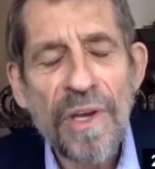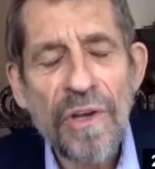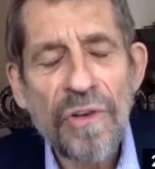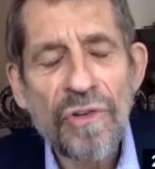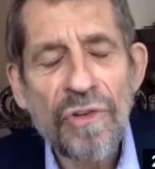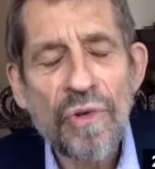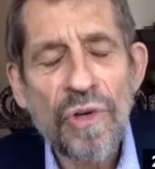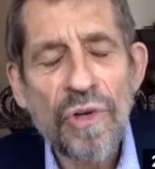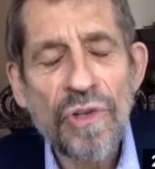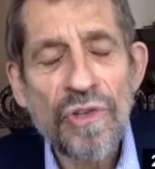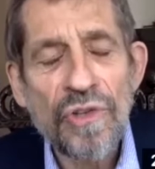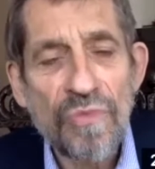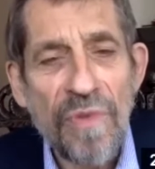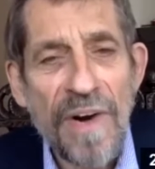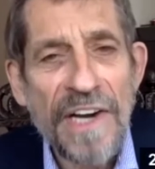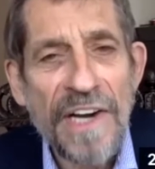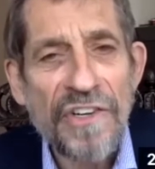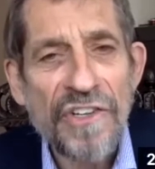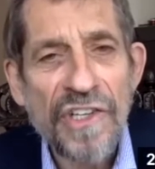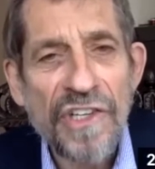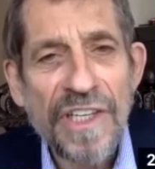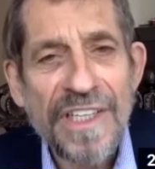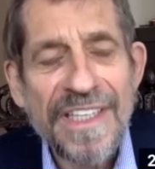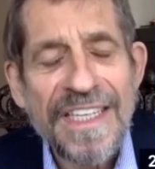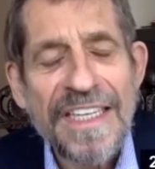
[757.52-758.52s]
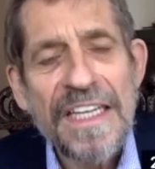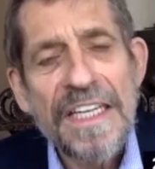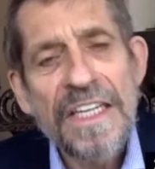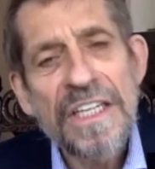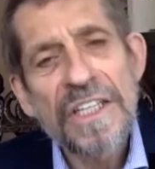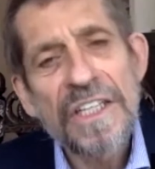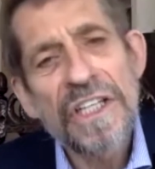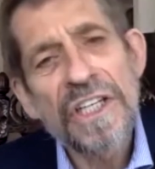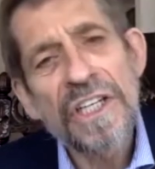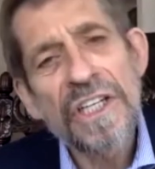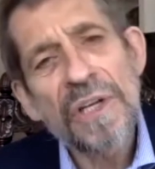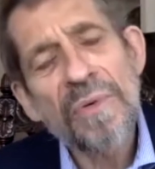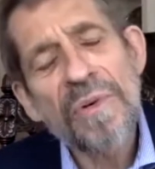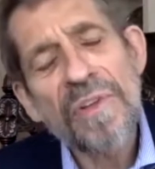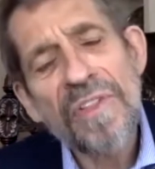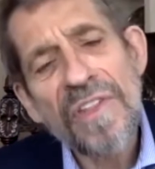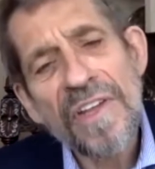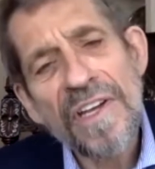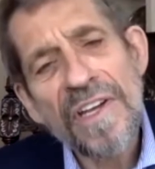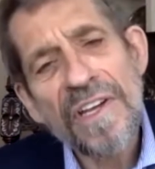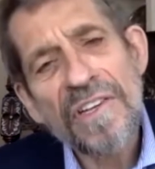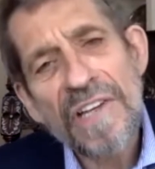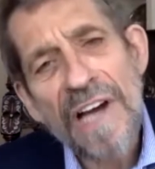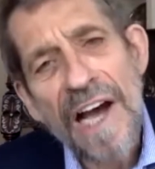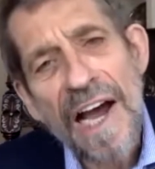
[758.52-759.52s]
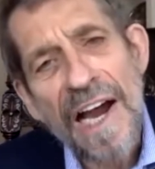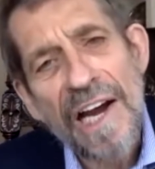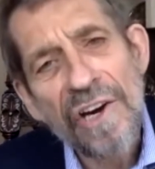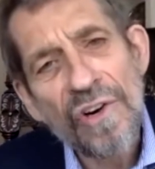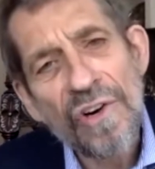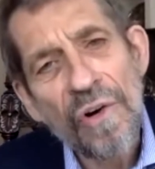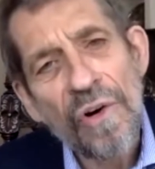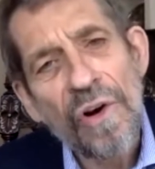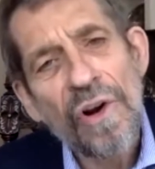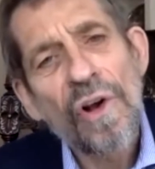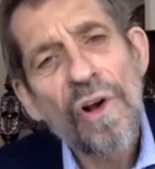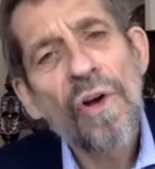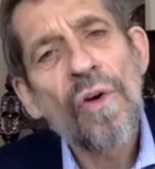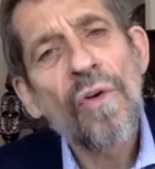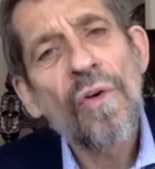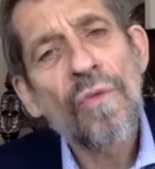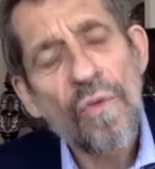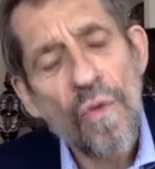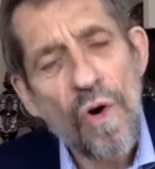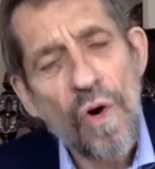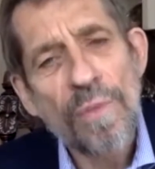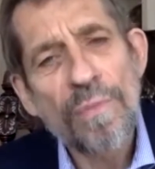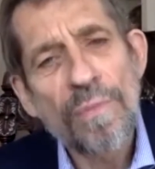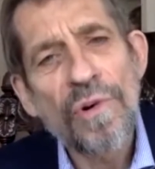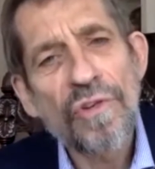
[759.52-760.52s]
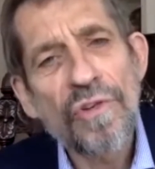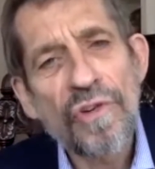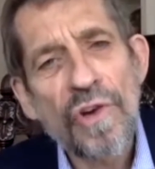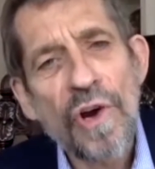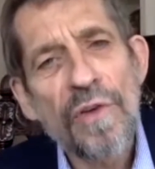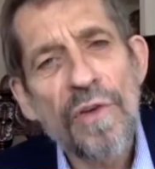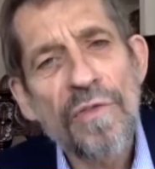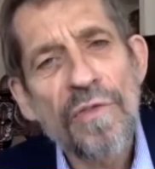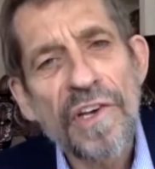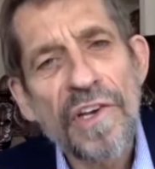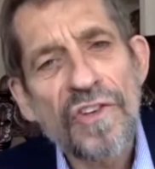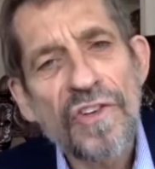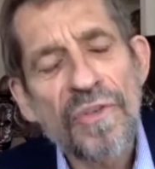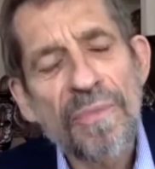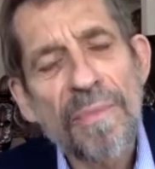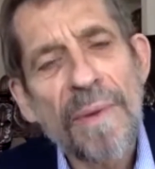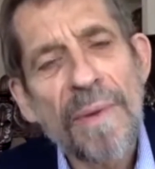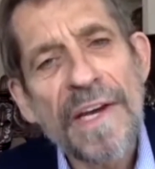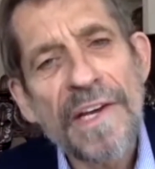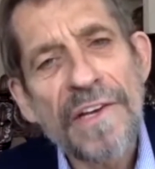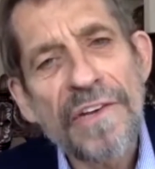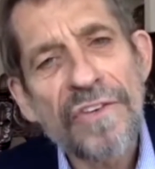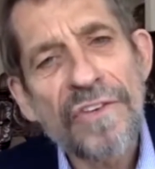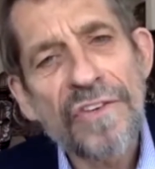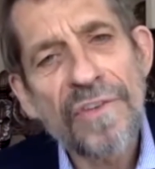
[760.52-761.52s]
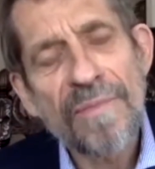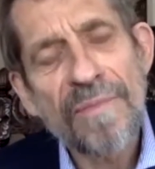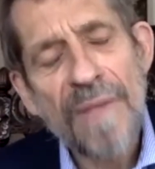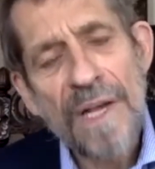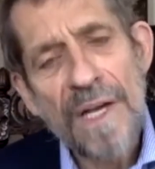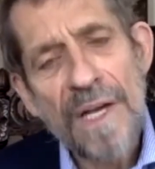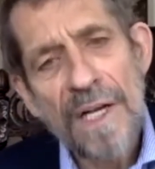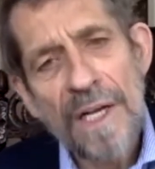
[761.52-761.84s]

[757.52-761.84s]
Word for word: towards Russia, dealing with the entire former Soviet space.